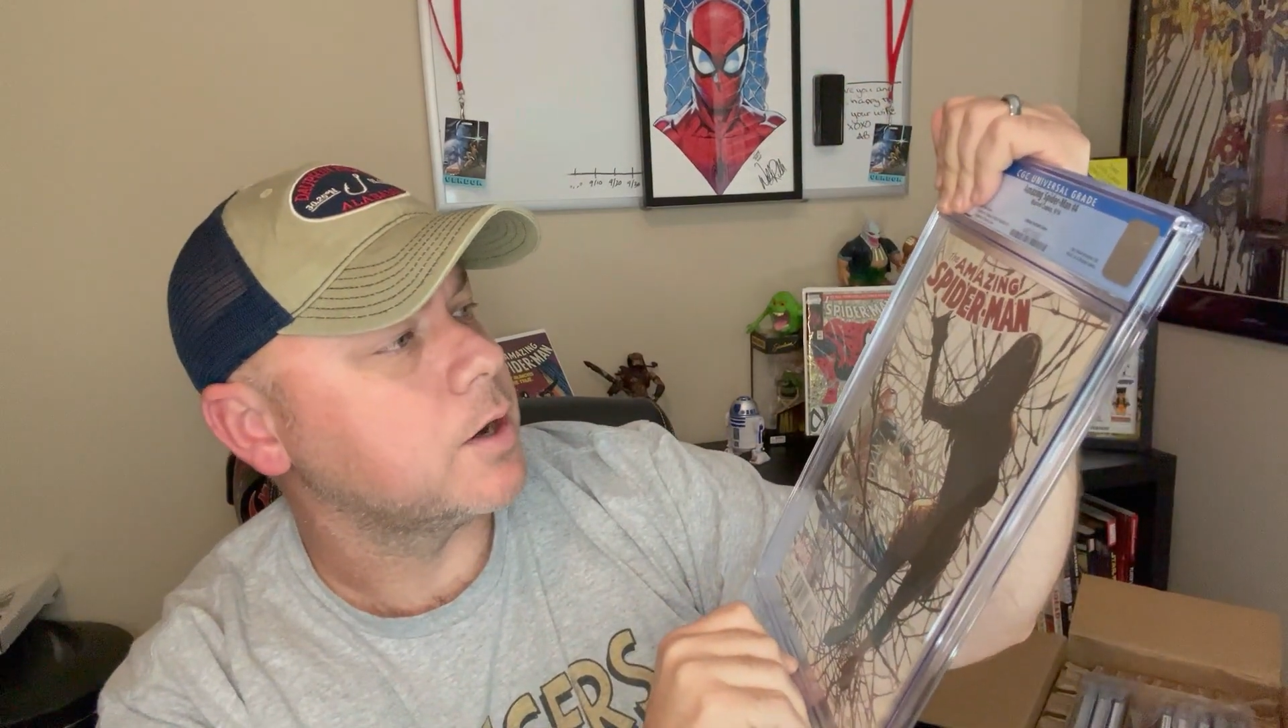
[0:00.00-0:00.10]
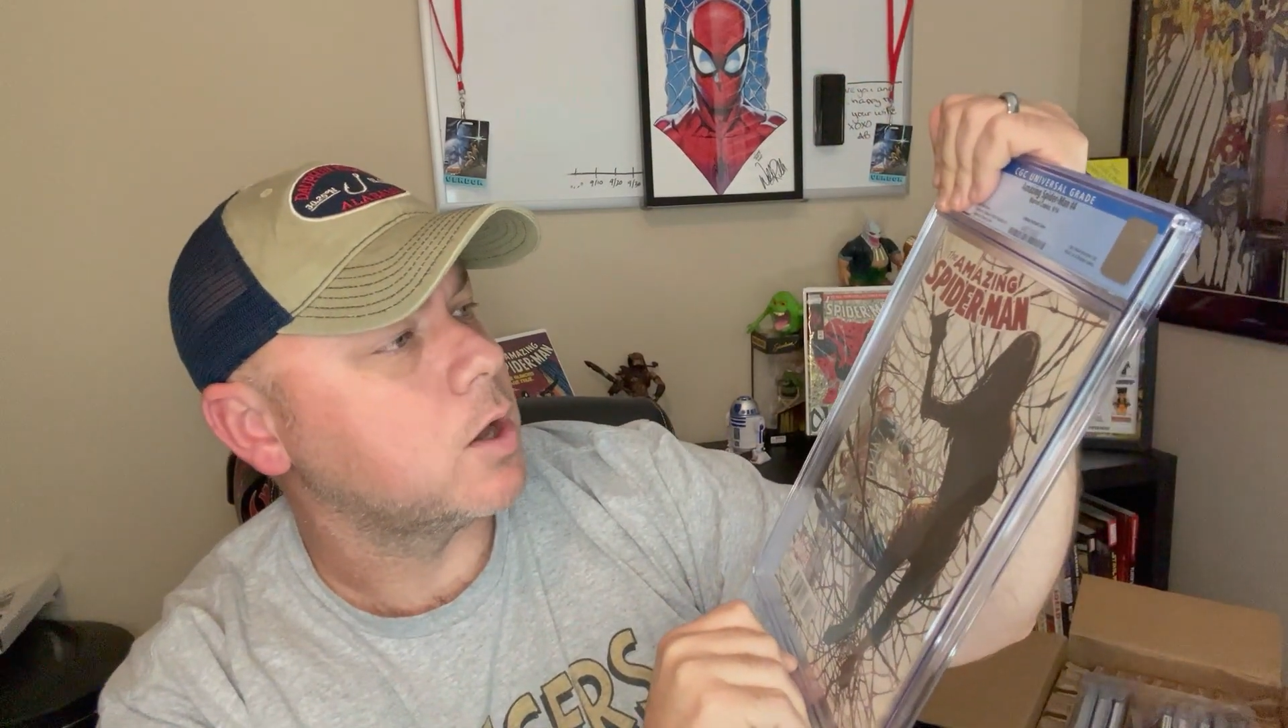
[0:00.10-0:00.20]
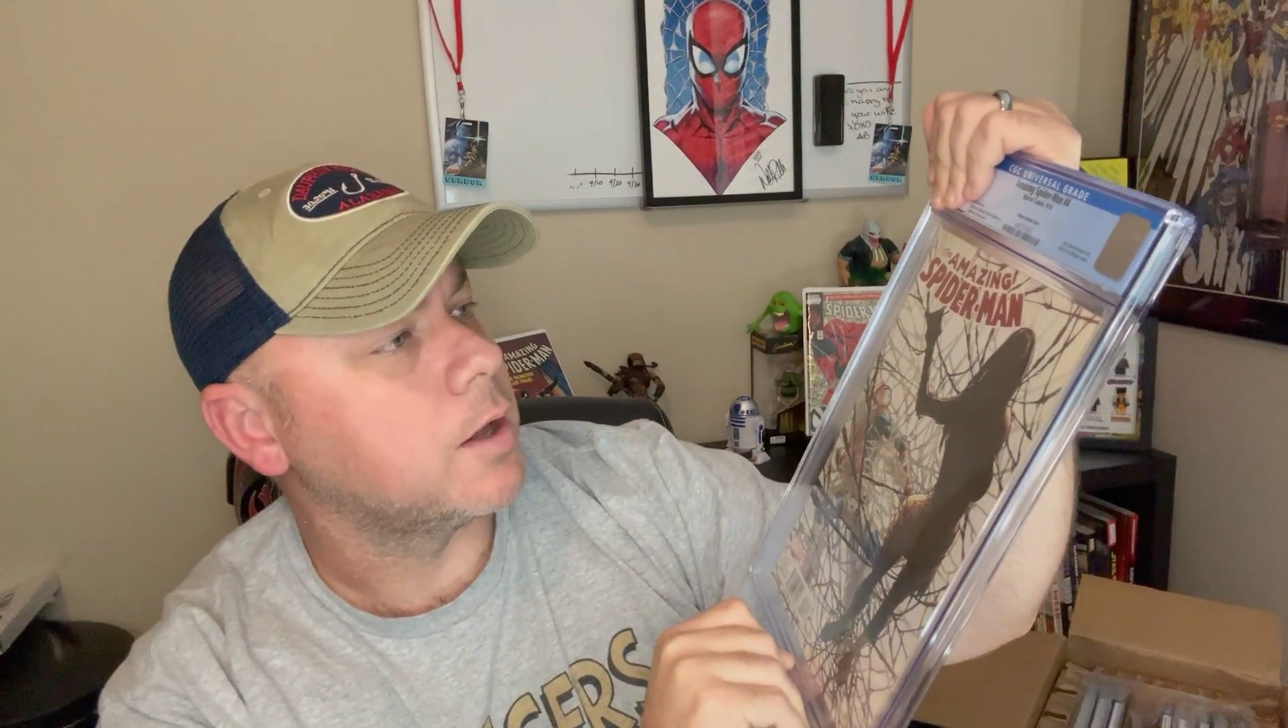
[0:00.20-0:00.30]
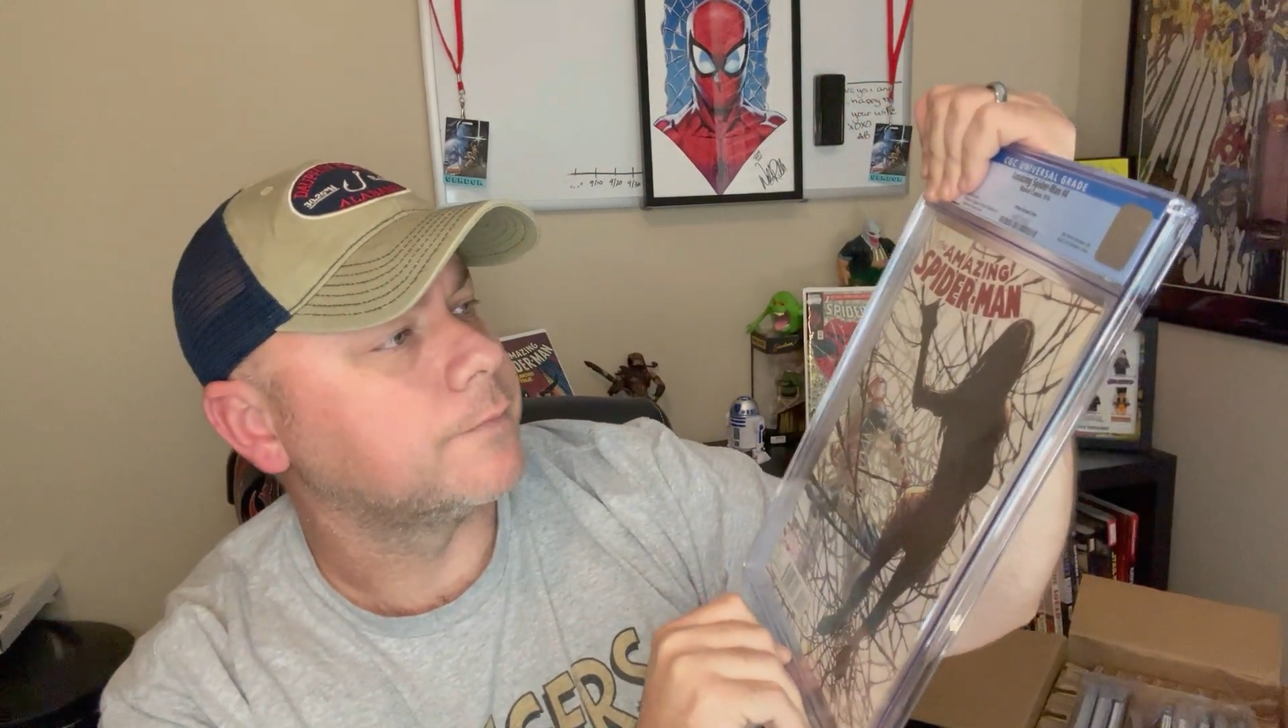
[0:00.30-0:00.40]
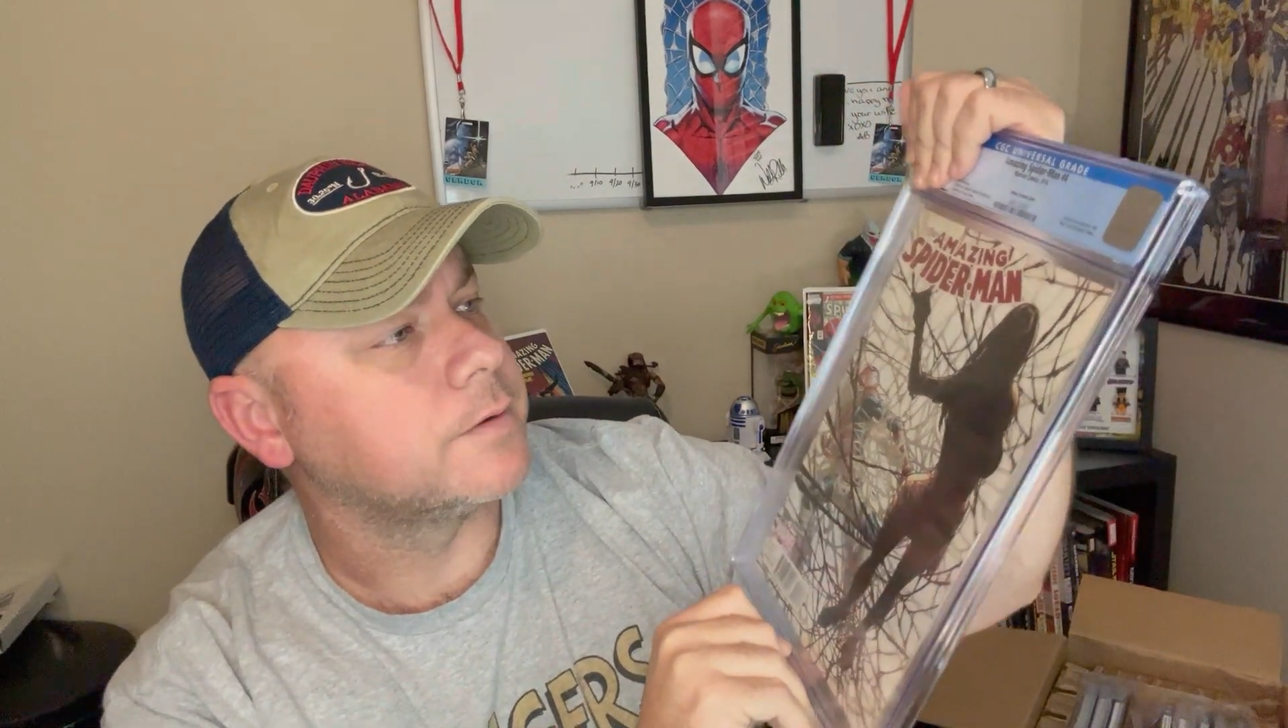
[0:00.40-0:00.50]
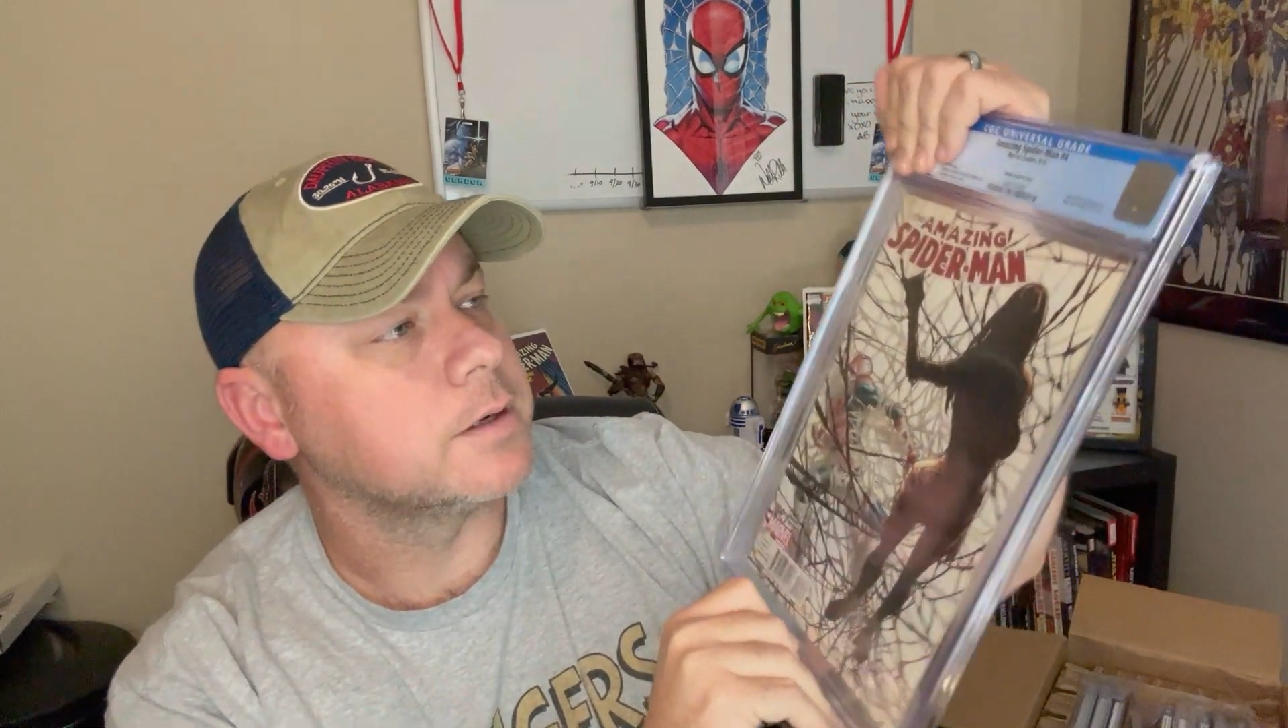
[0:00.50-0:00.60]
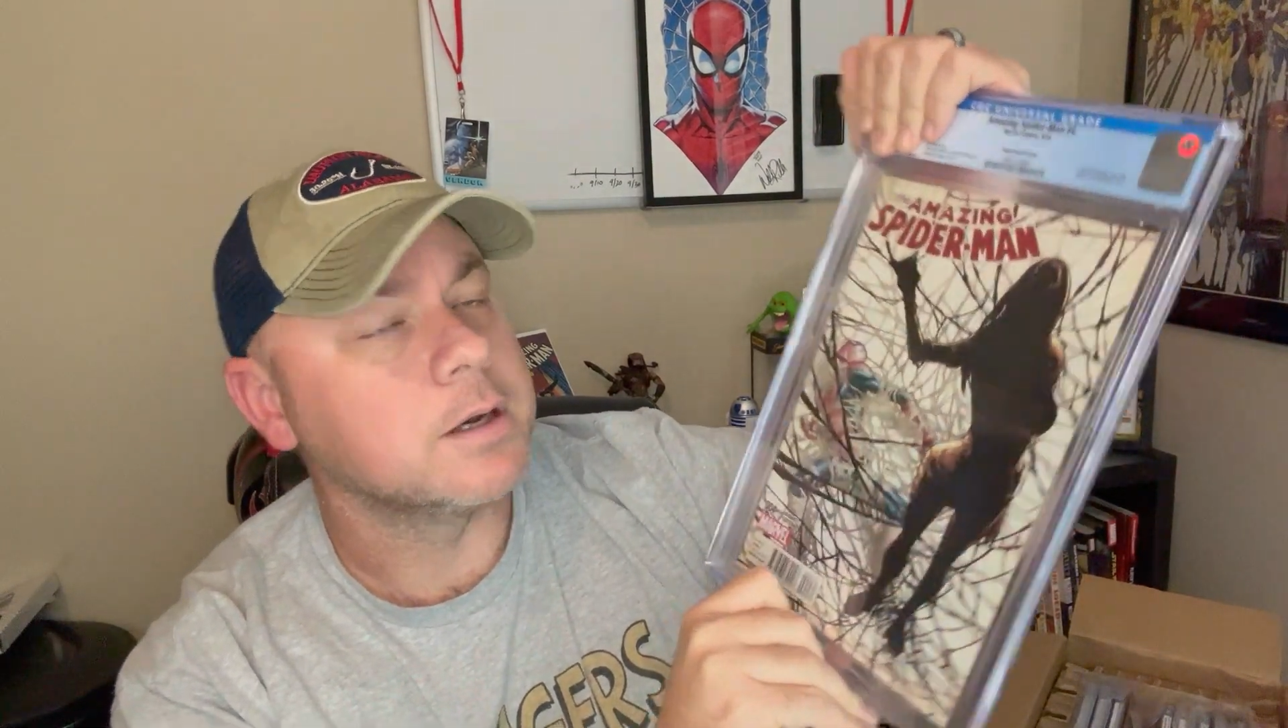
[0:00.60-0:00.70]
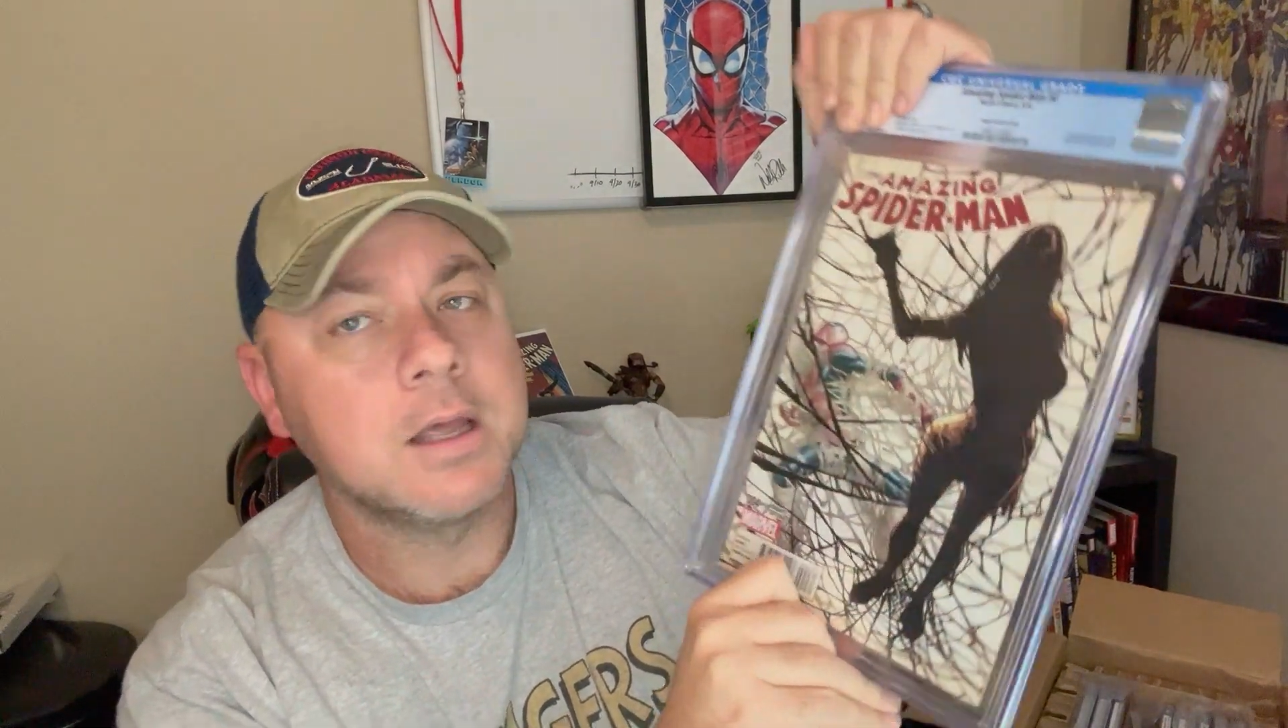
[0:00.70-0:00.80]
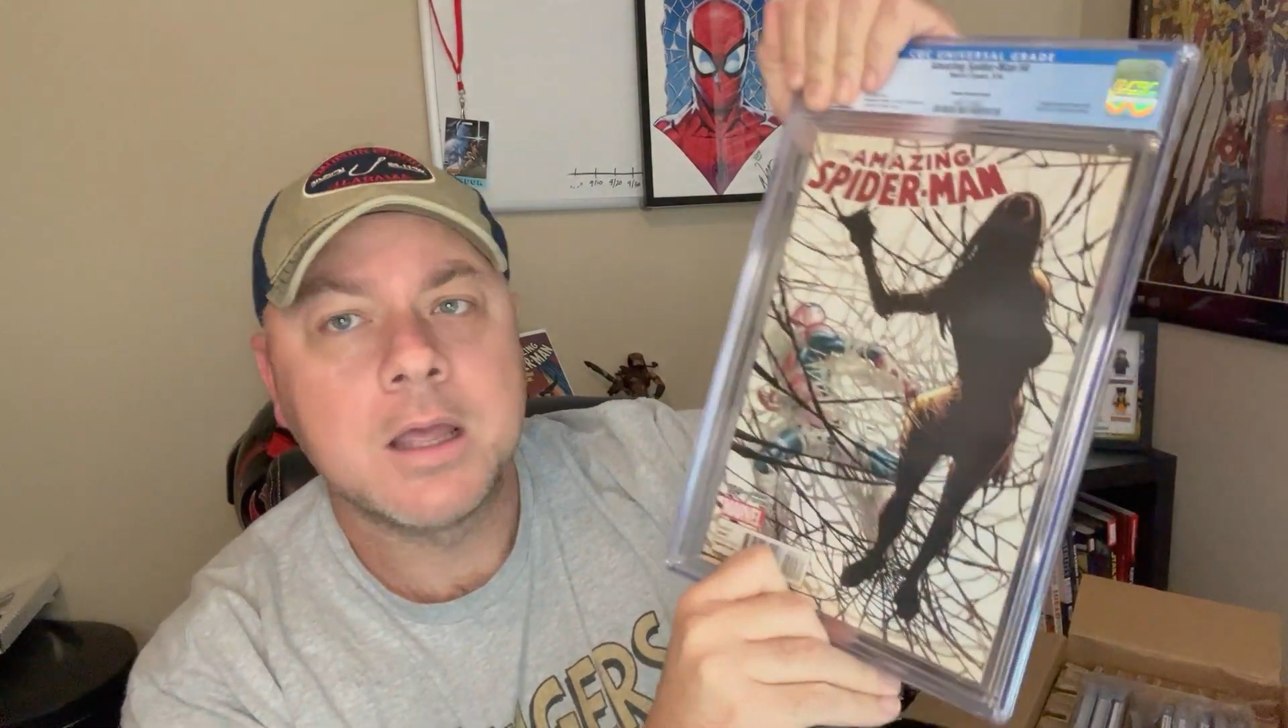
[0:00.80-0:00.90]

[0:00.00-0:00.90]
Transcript: often.